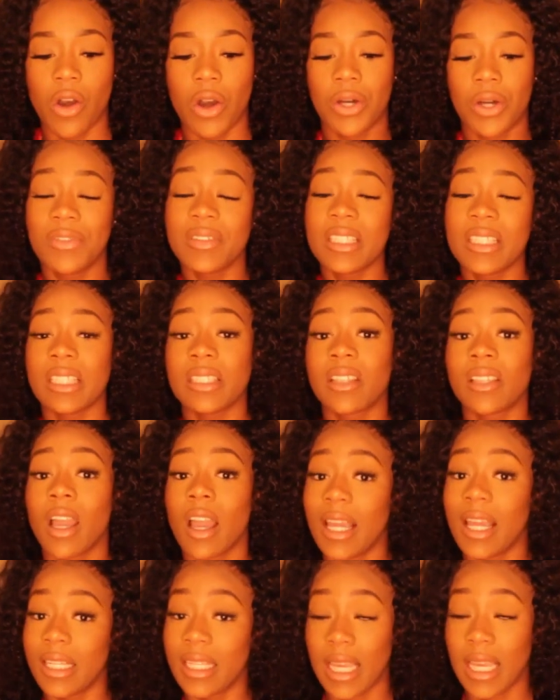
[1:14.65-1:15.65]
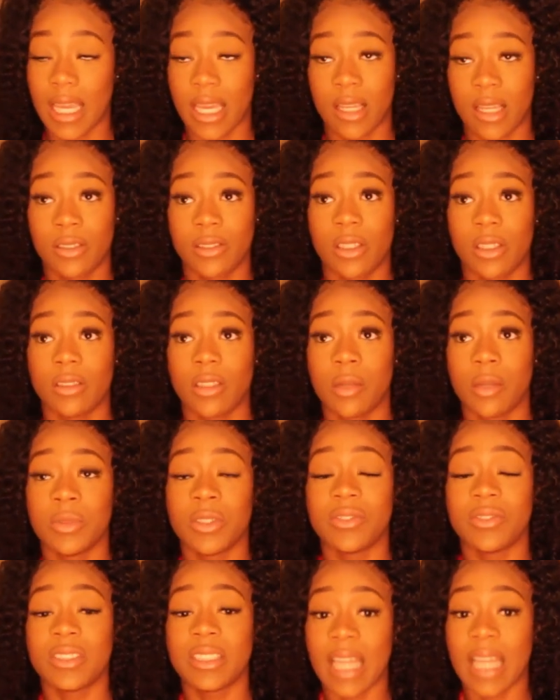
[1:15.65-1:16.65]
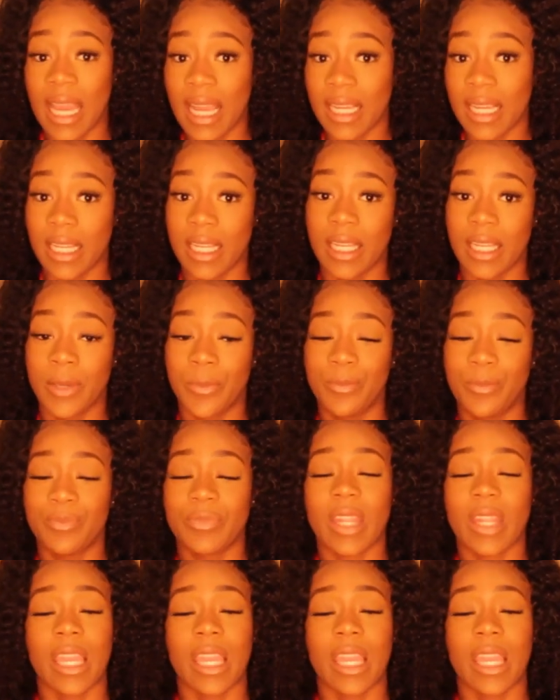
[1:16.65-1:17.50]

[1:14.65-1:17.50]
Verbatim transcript: Obviously, it's curly hair, so in terms of tangling,